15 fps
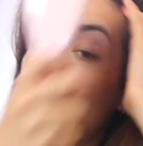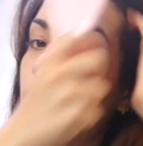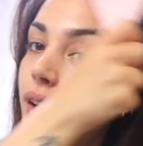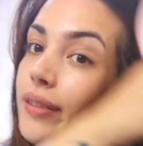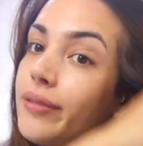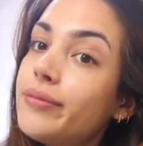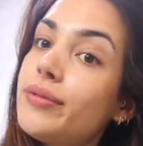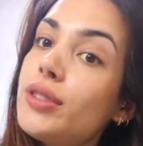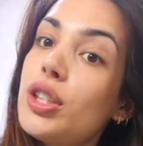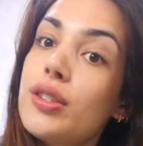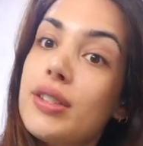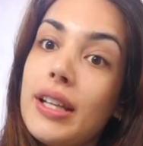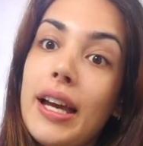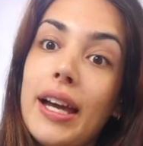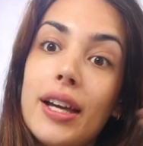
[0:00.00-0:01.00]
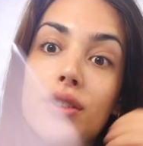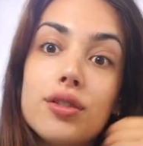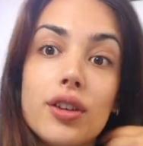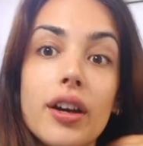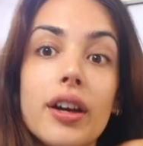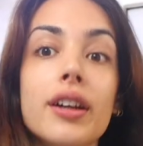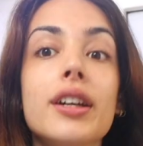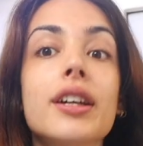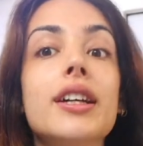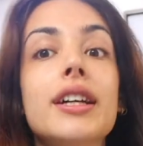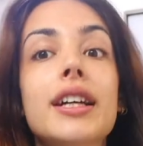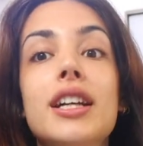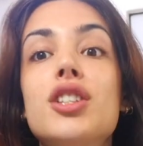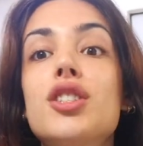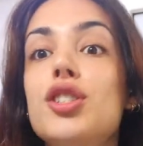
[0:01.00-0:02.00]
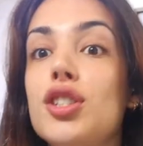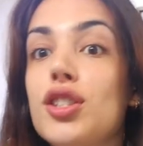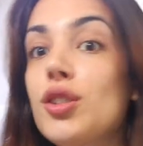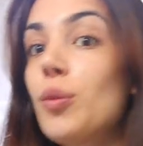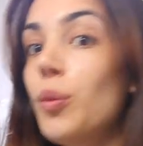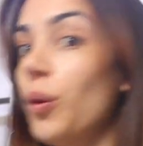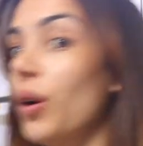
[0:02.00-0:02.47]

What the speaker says: or using a hairdryer, just doesn't